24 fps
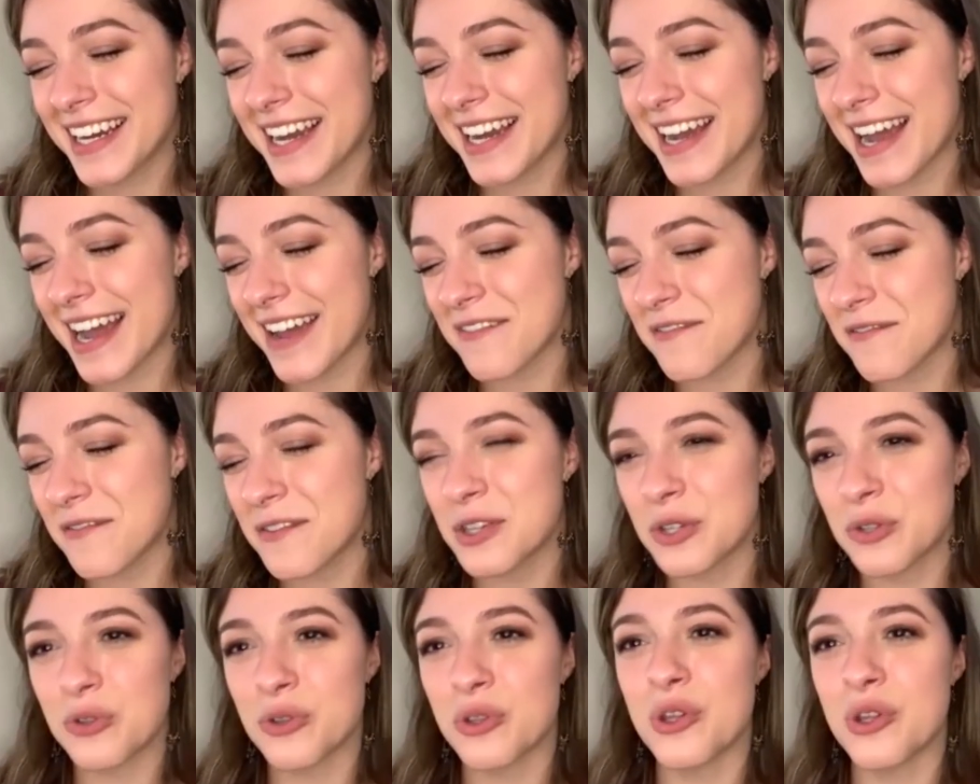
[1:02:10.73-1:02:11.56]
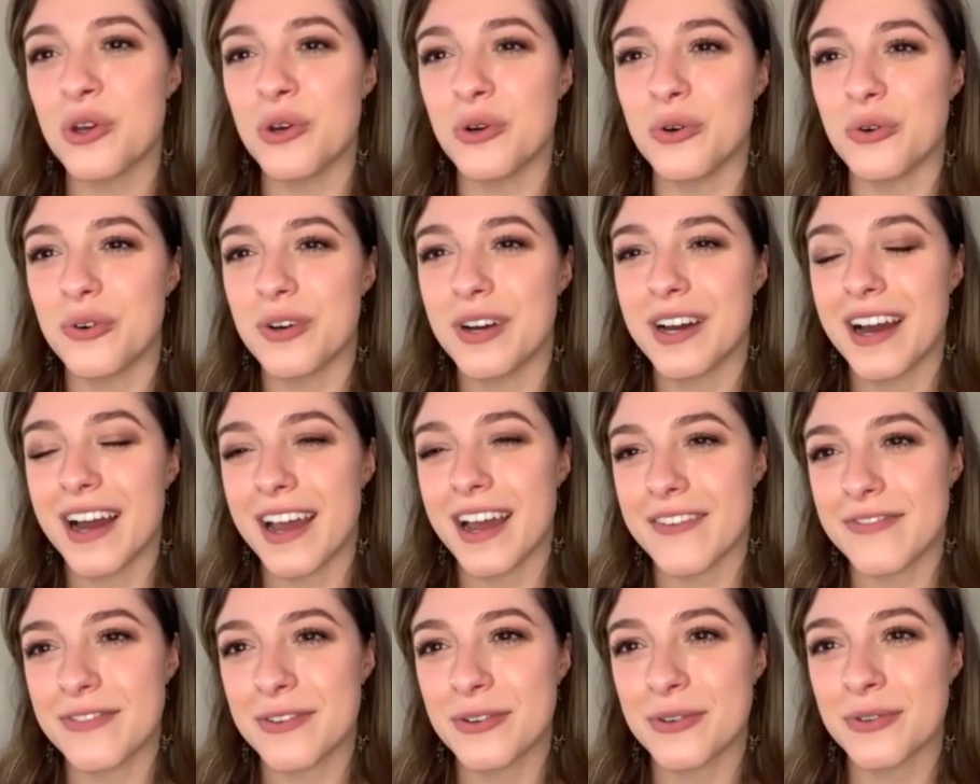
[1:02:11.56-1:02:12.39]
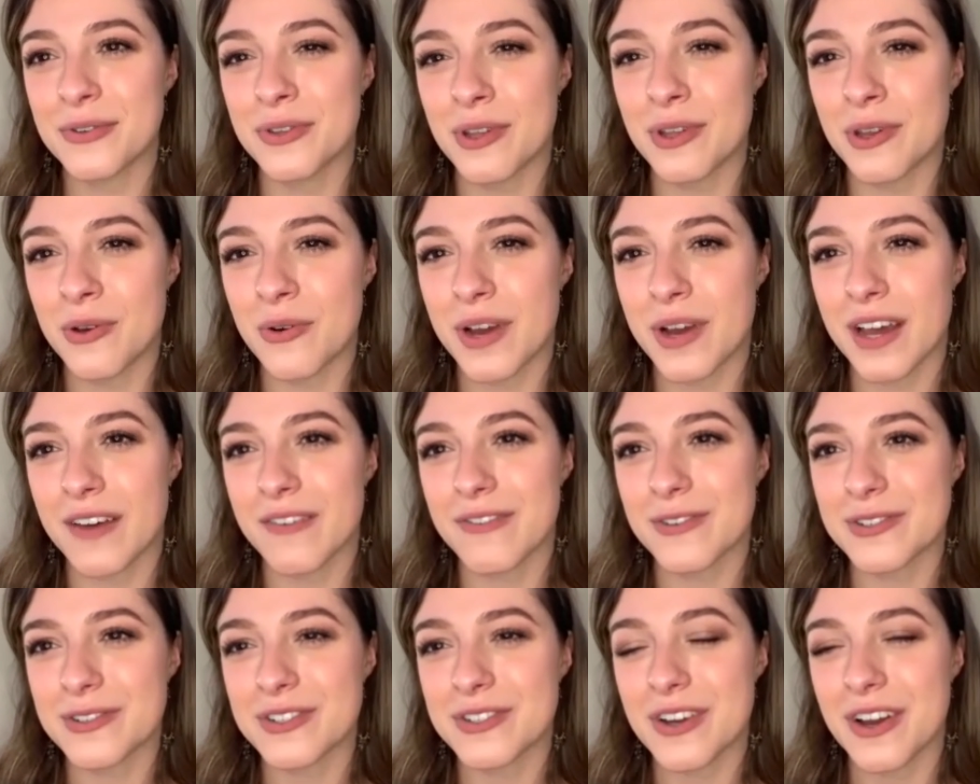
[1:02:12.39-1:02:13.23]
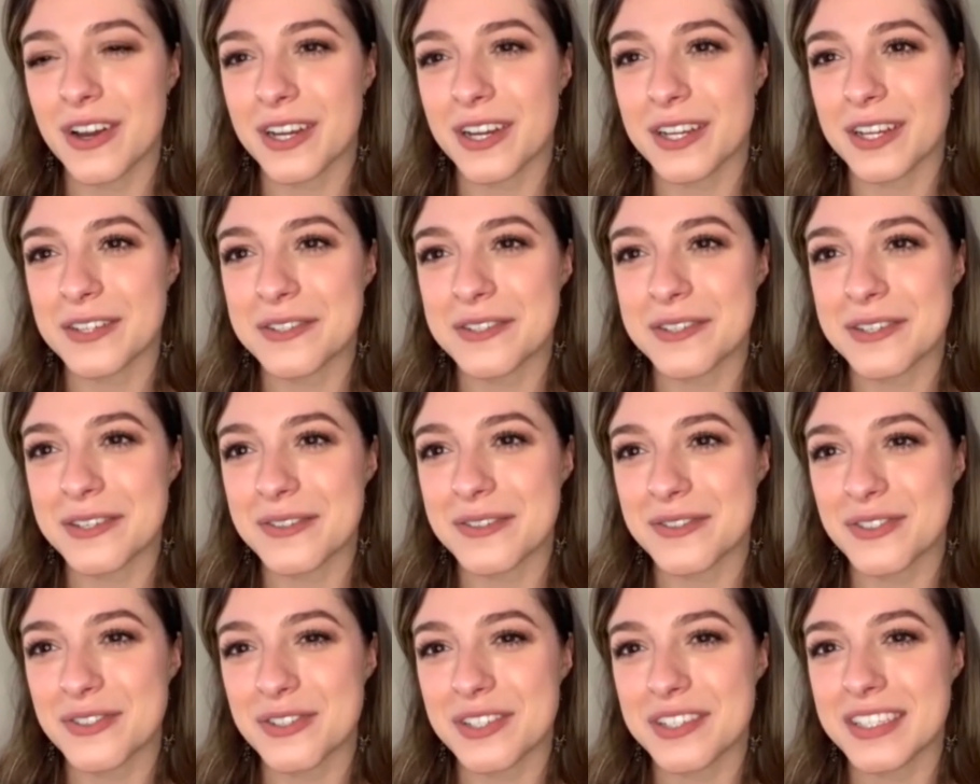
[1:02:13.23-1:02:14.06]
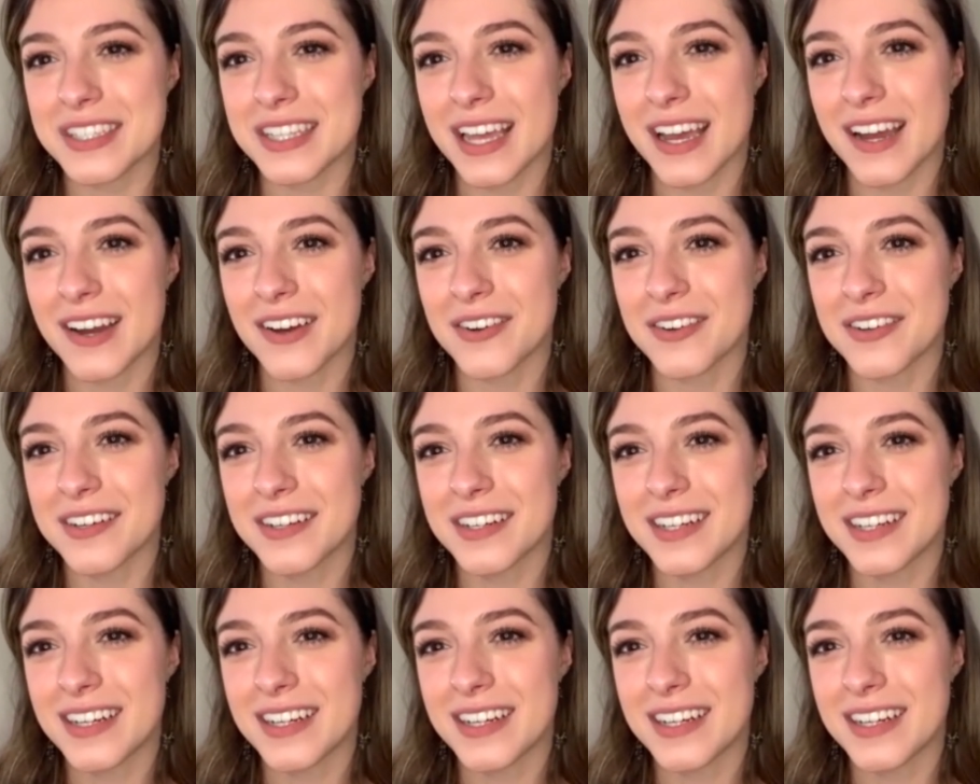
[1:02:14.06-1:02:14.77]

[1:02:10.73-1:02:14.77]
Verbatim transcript: I feel new. I feel new after talking to you just now.